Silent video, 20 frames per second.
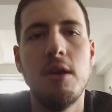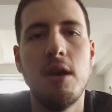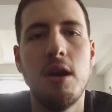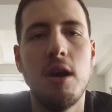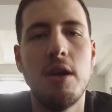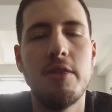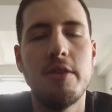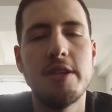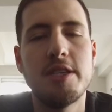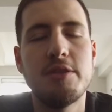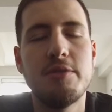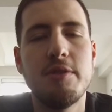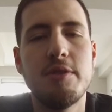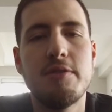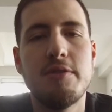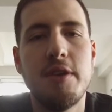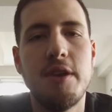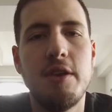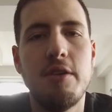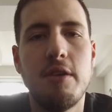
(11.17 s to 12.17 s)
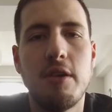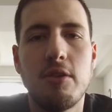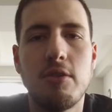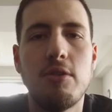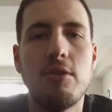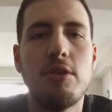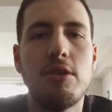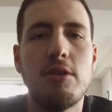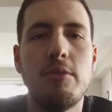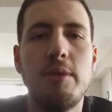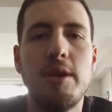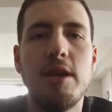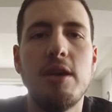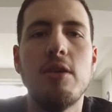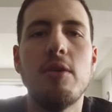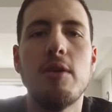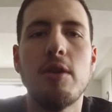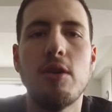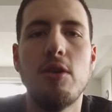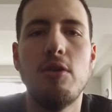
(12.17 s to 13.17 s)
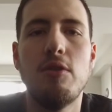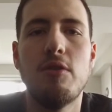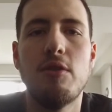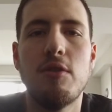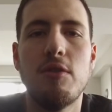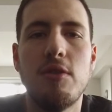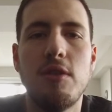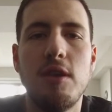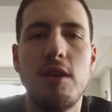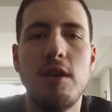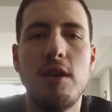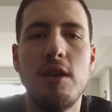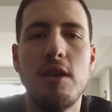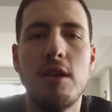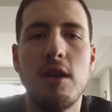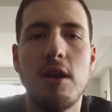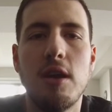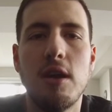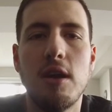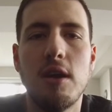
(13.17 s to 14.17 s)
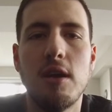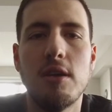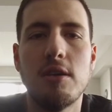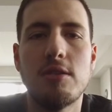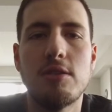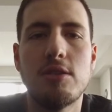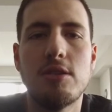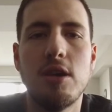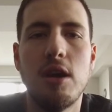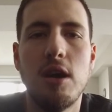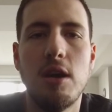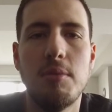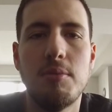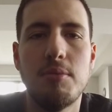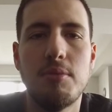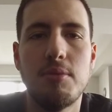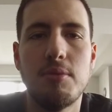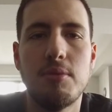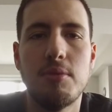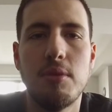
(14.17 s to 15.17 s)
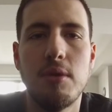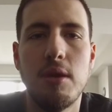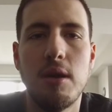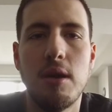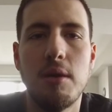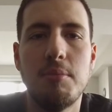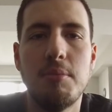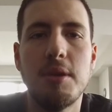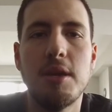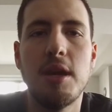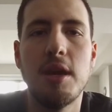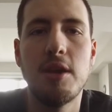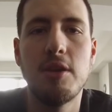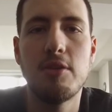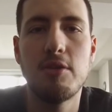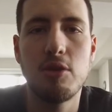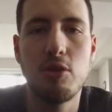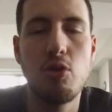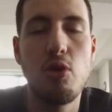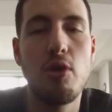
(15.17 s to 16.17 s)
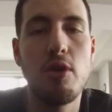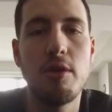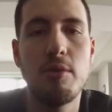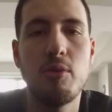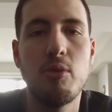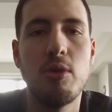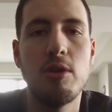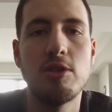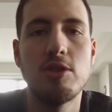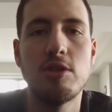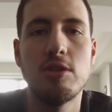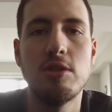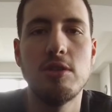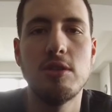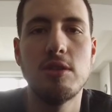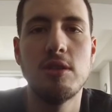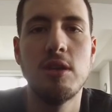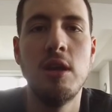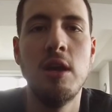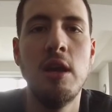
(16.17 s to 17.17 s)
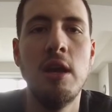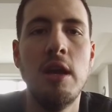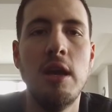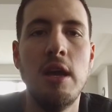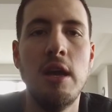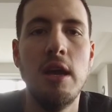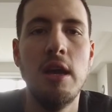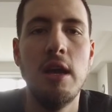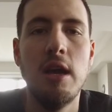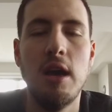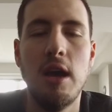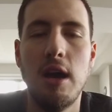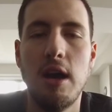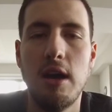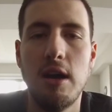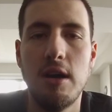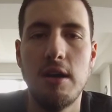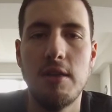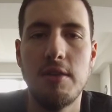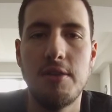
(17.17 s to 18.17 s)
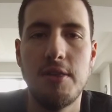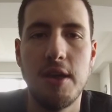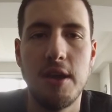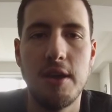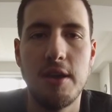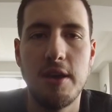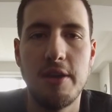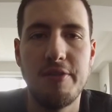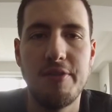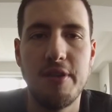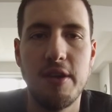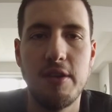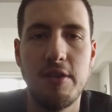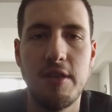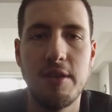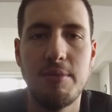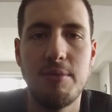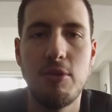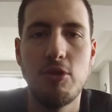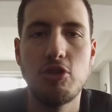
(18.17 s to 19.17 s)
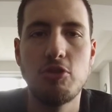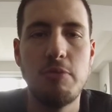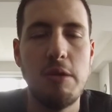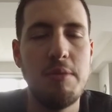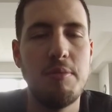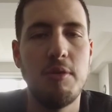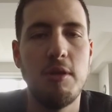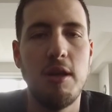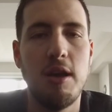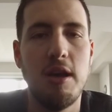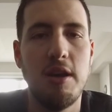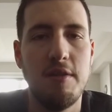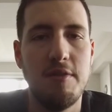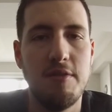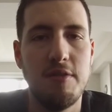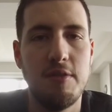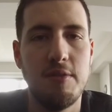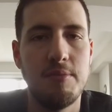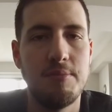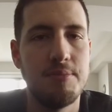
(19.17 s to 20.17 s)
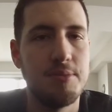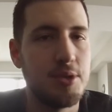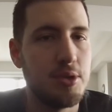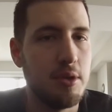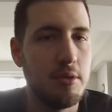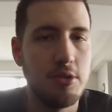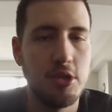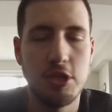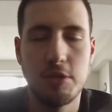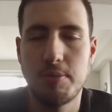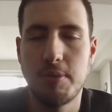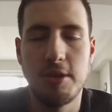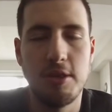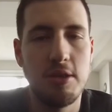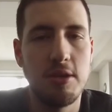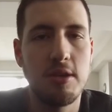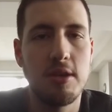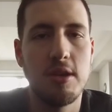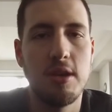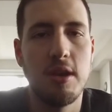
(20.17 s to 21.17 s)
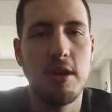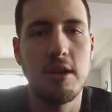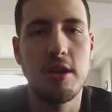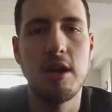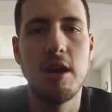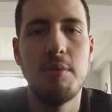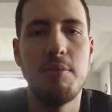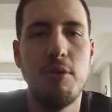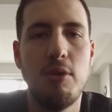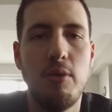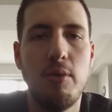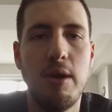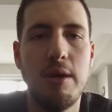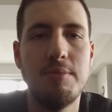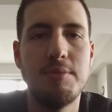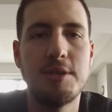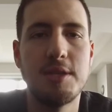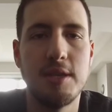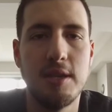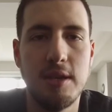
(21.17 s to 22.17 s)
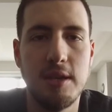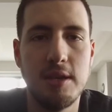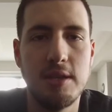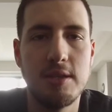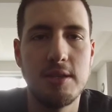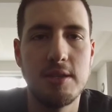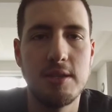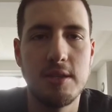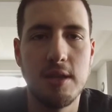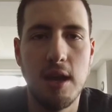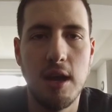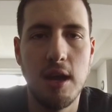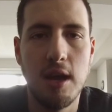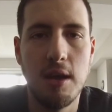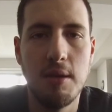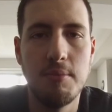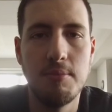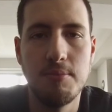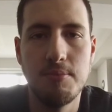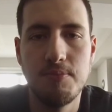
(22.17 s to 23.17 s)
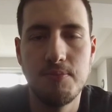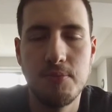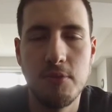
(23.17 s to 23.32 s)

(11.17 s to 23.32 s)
On this week's video I'm going to be going over the top beginner aquarium questions that I found that most people have. So I've just been looking on a couple of websites,